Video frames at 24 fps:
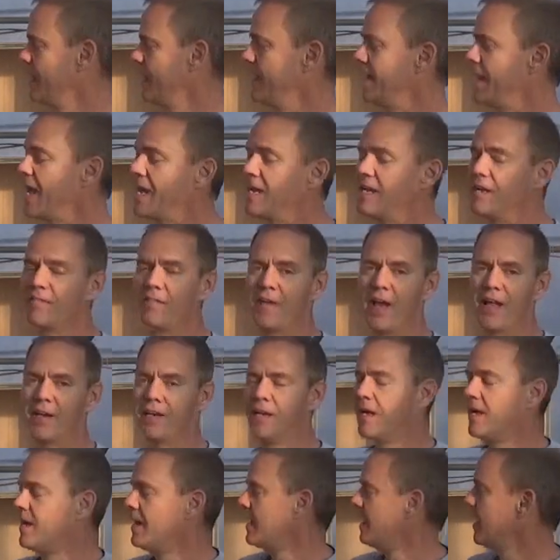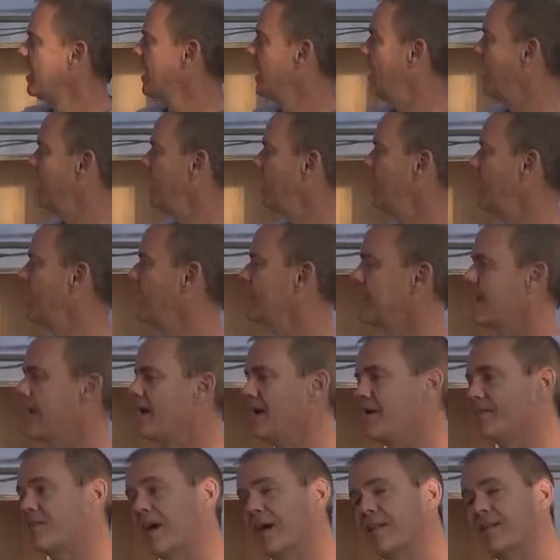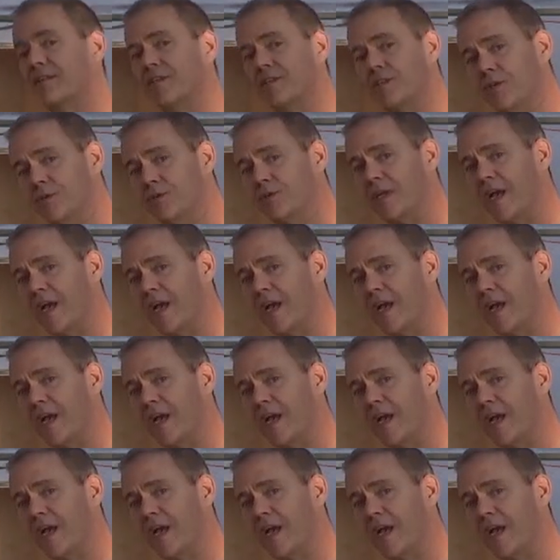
in any event, again, I've got the 2